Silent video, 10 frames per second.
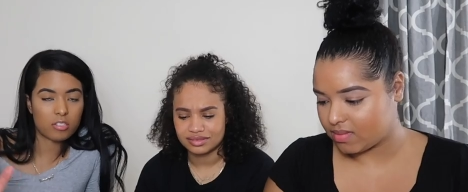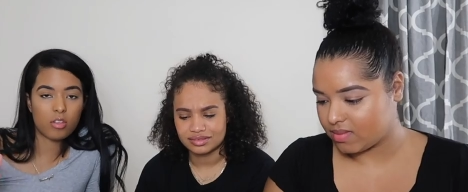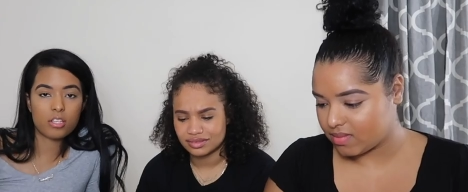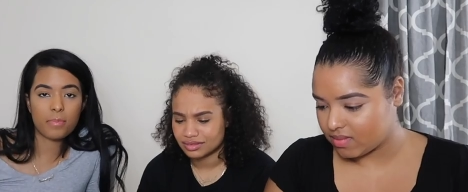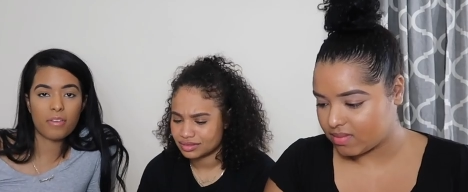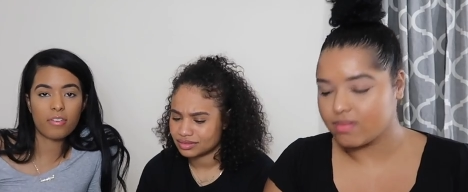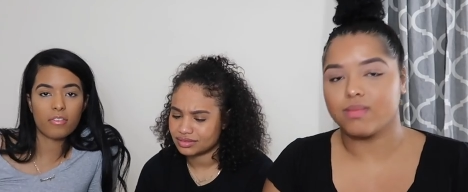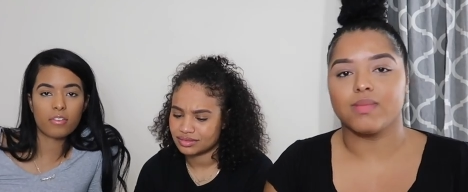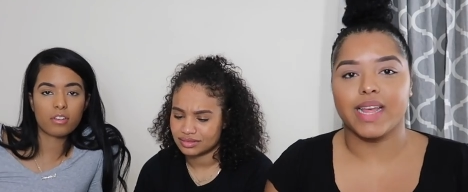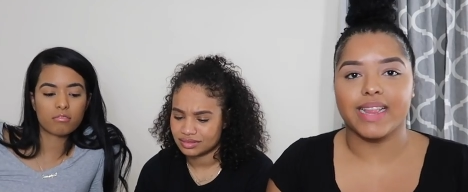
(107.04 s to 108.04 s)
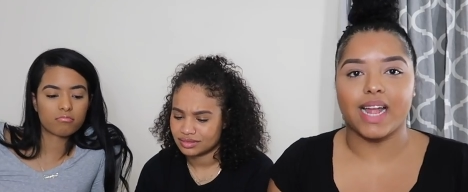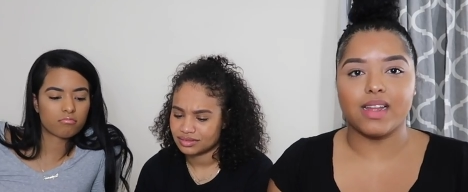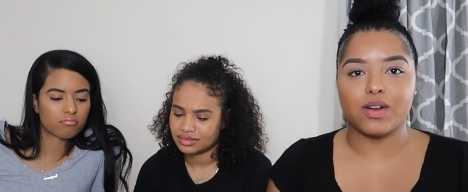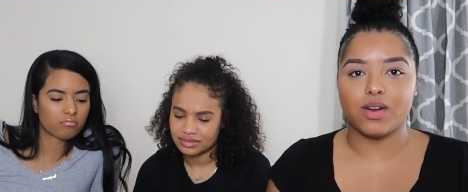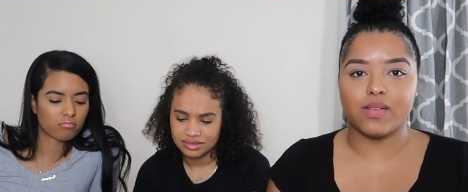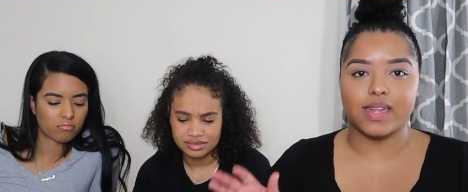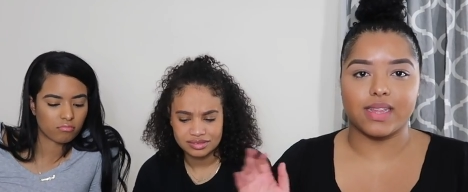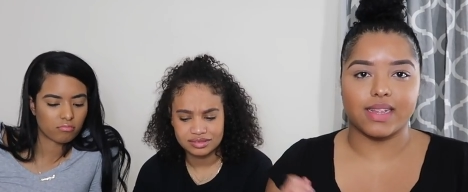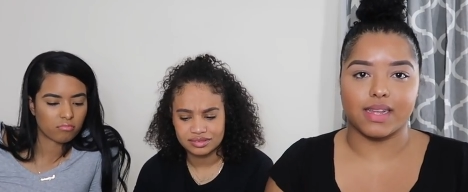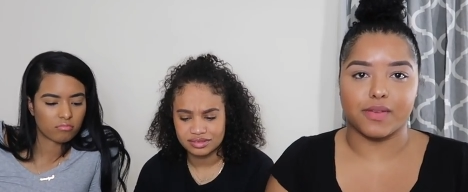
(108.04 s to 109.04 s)
Speaker 1: song's my favorite. That little
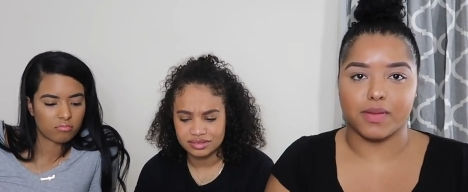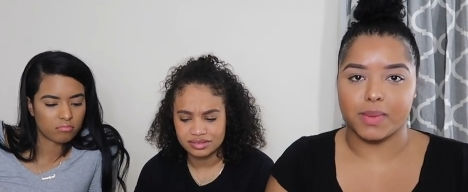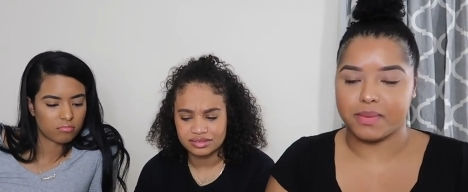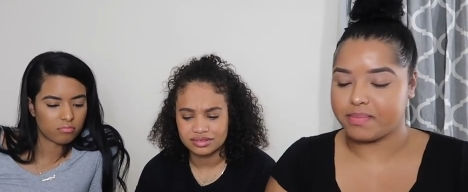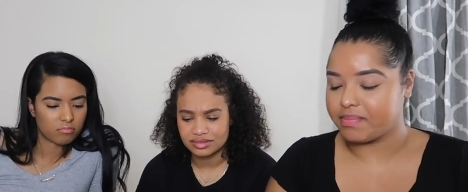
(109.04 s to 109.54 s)
noise right there for me.